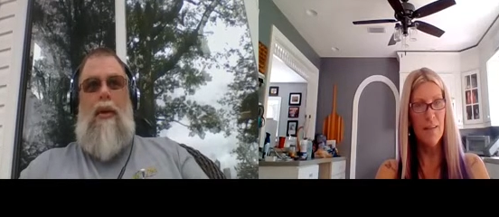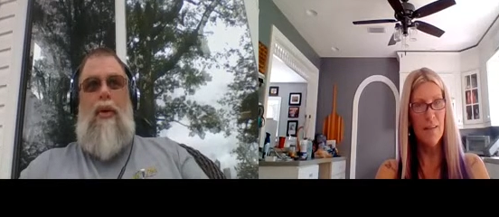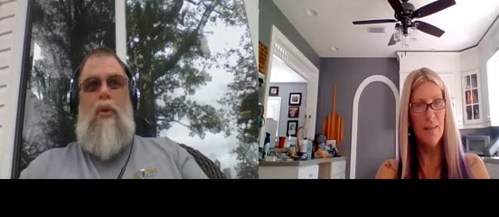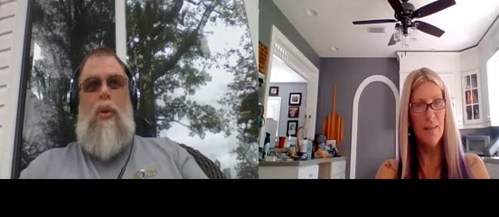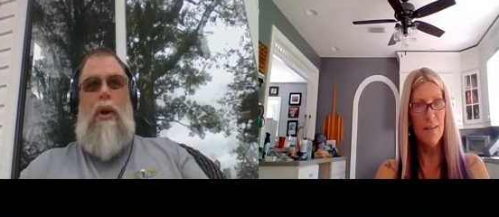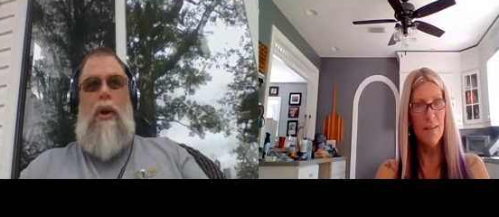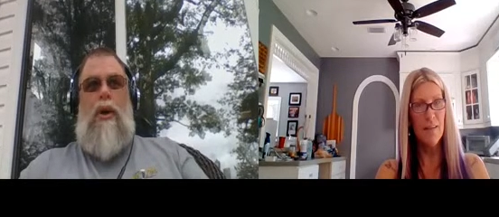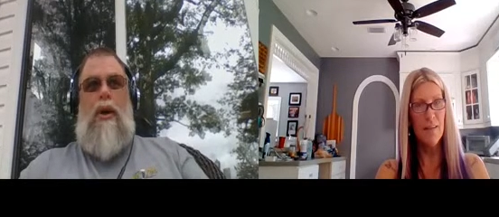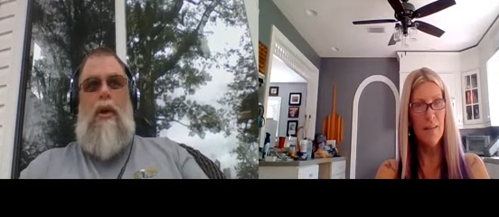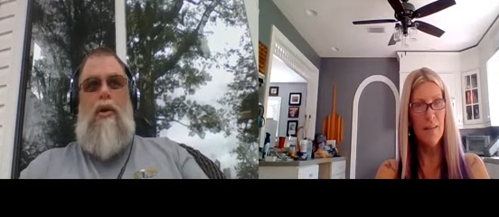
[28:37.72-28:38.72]
Speaker 1: I think we
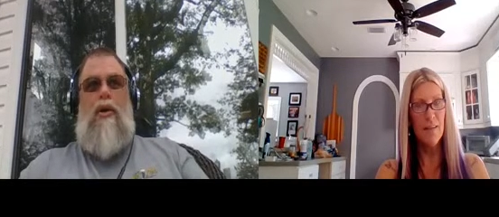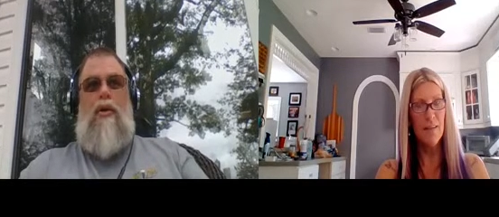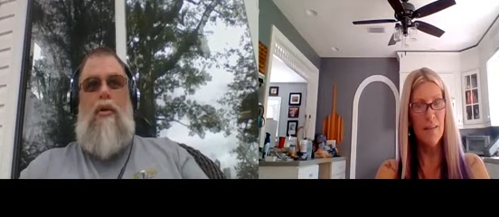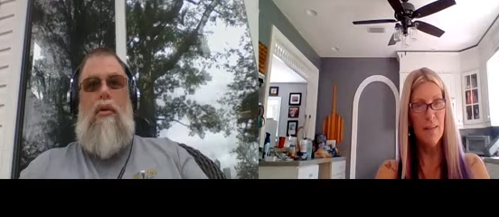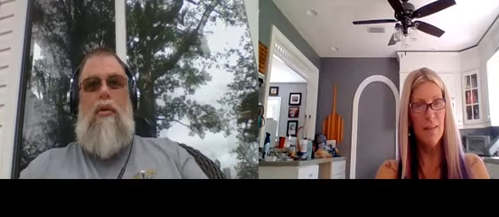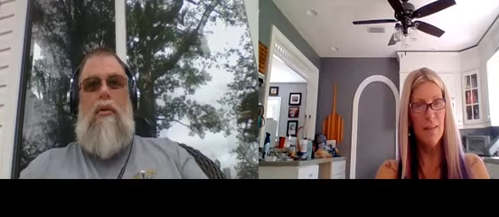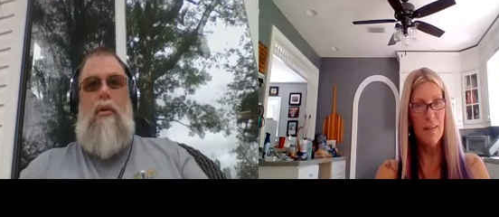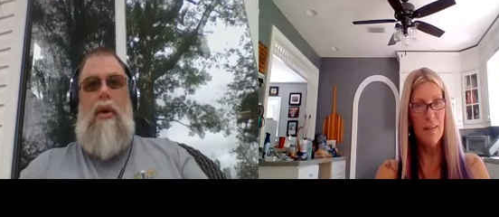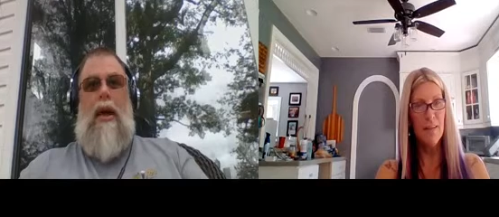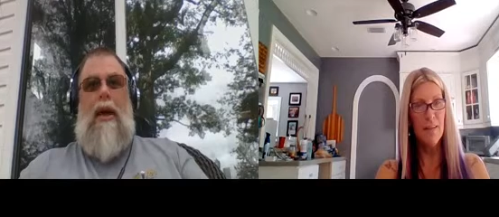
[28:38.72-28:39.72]
need
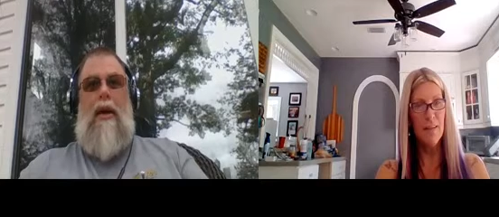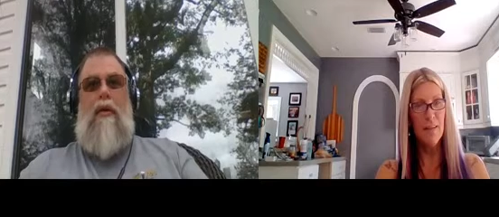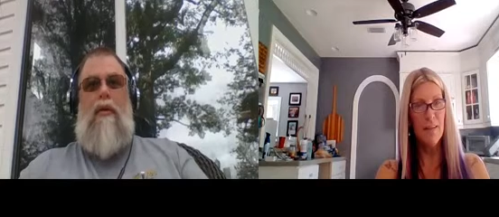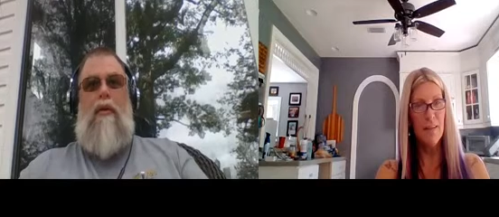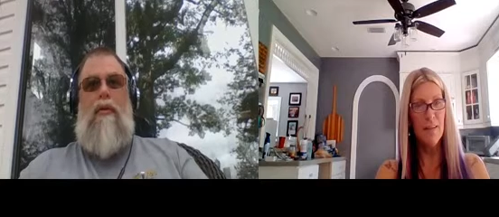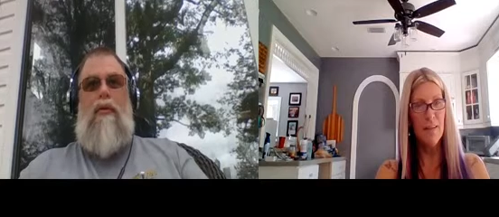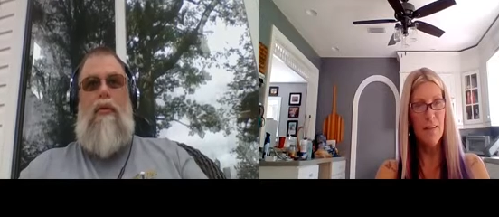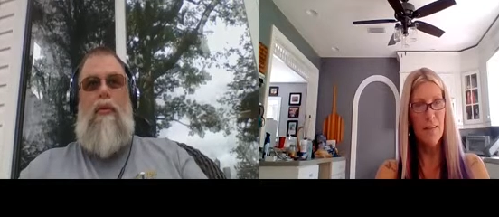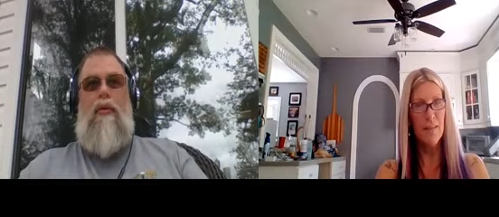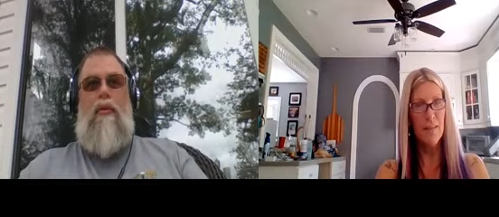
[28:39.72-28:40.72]
to have
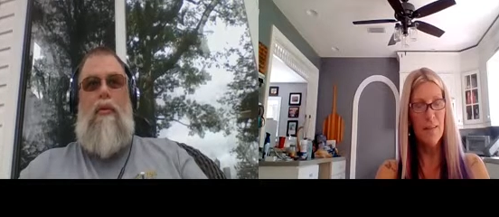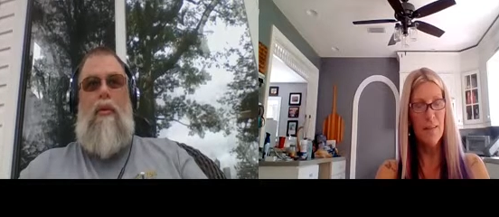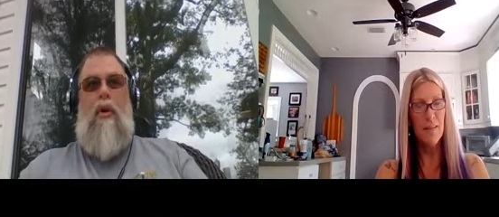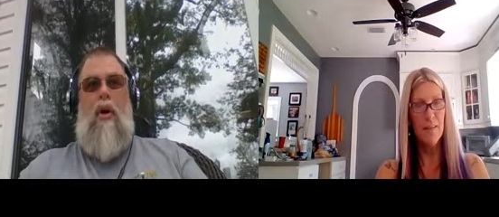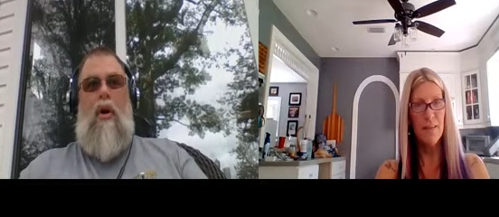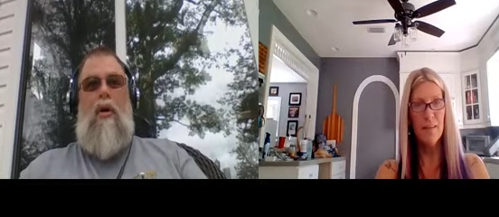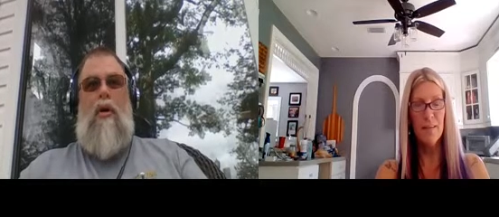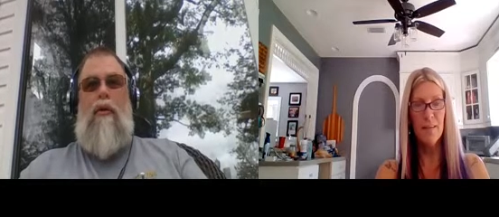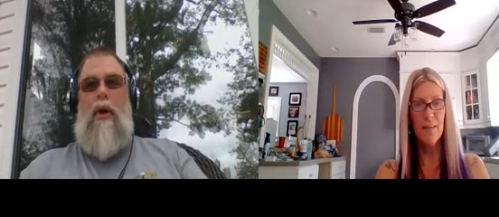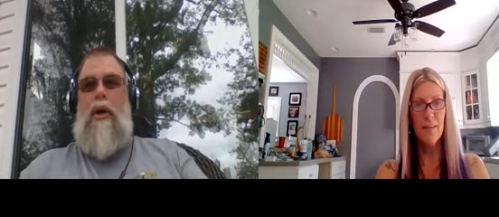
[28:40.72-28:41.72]

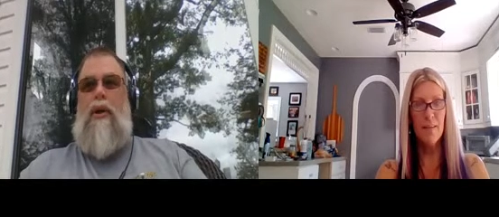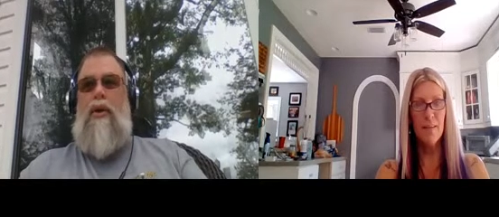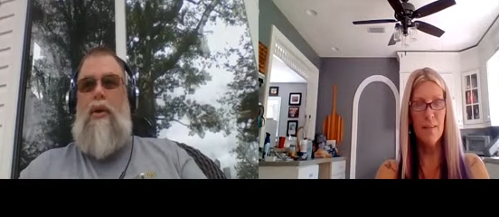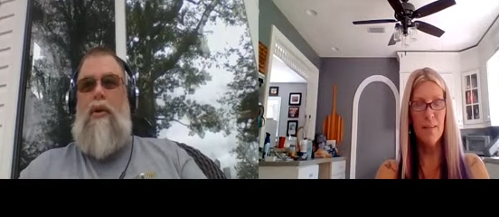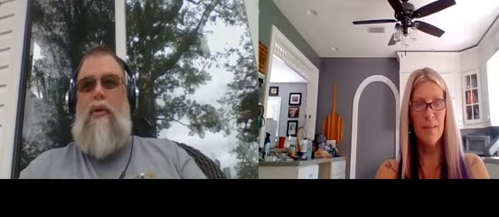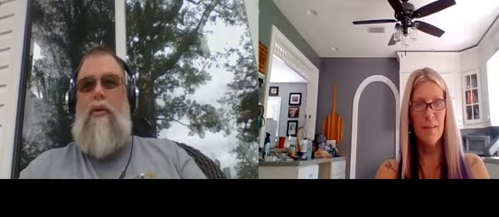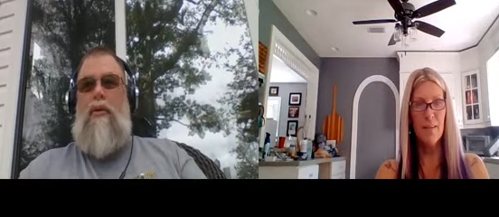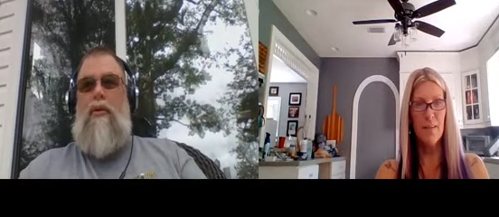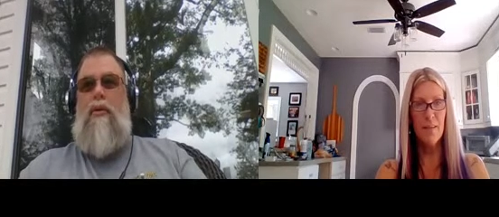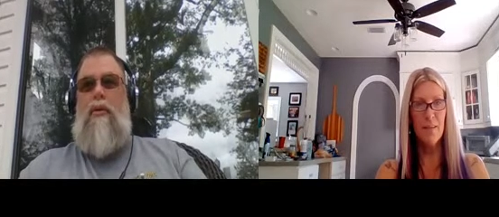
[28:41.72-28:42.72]
all of us,
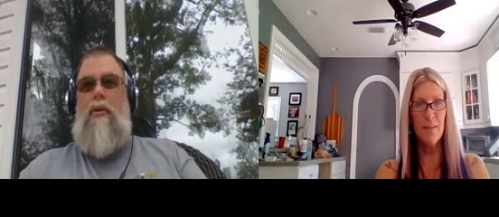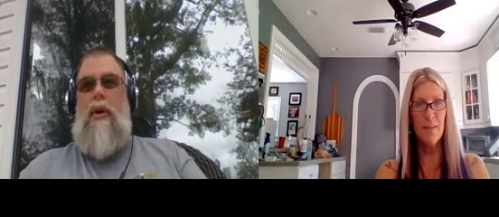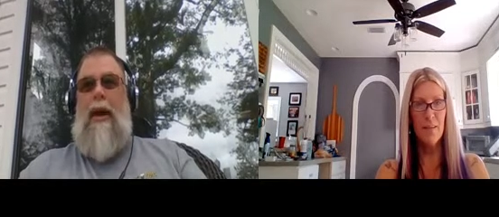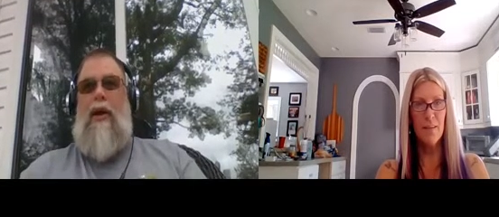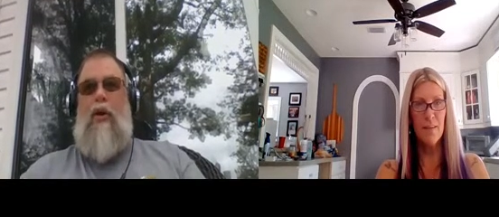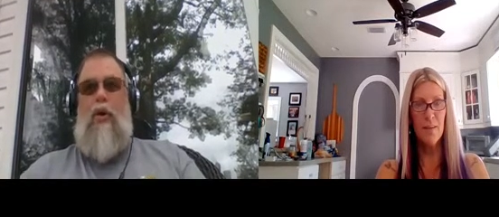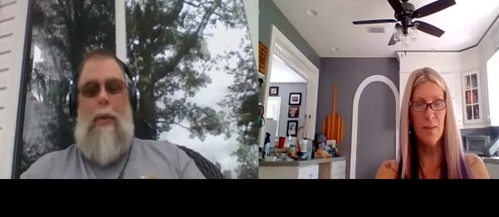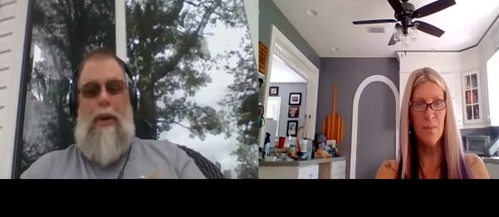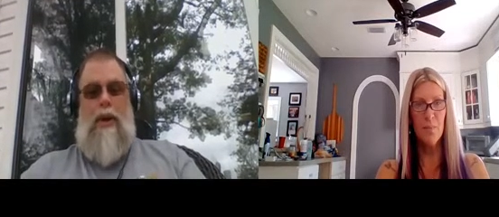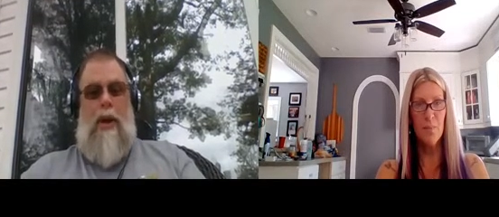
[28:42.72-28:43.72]
and I
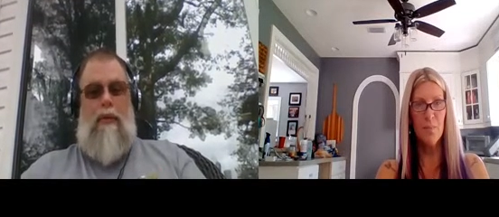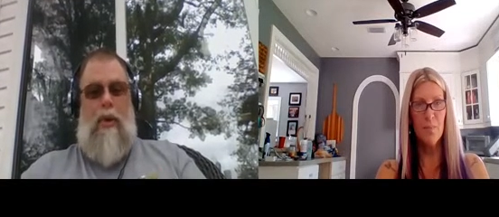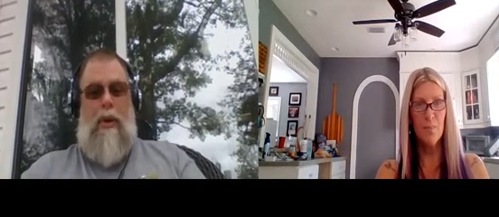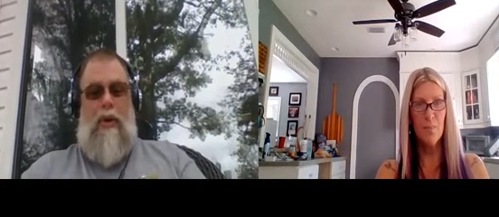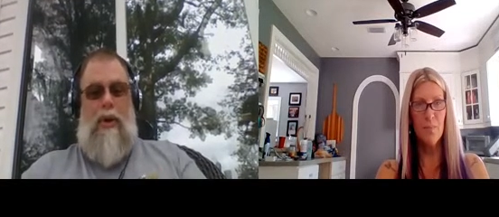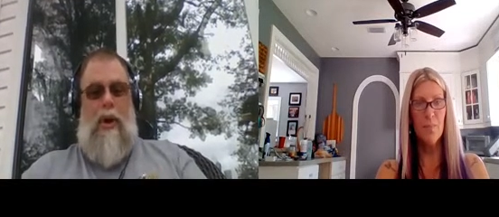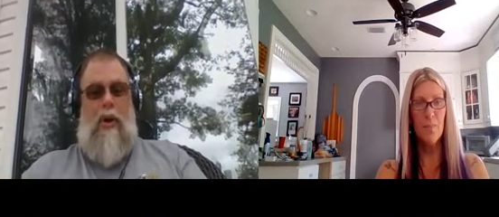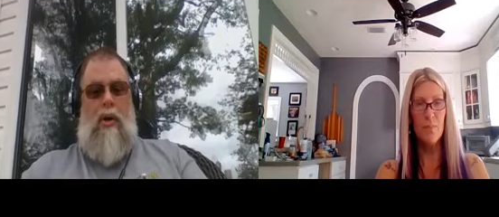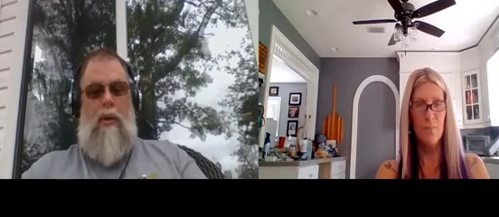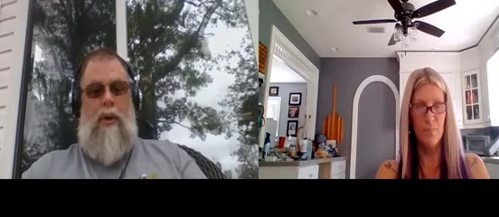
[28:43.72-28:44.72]
include myself whenever I
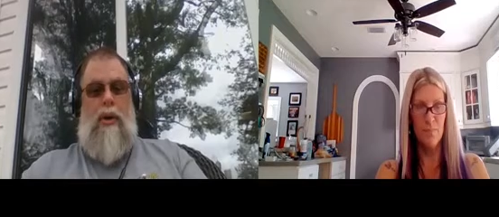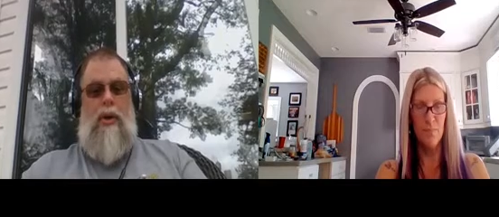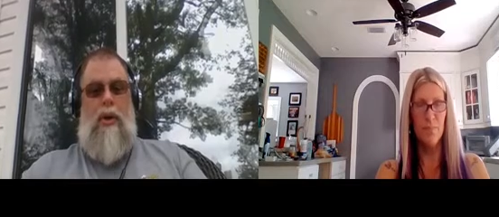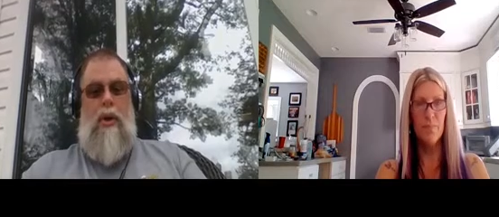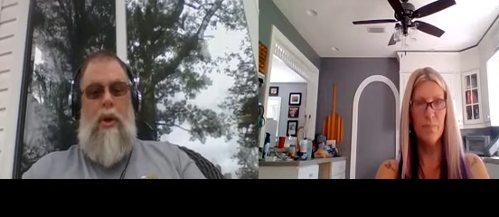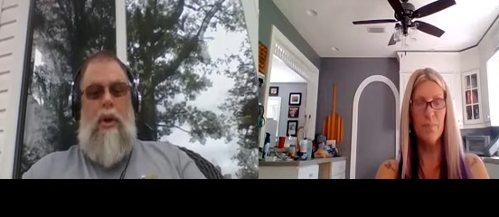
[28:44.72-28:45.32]
say all of us,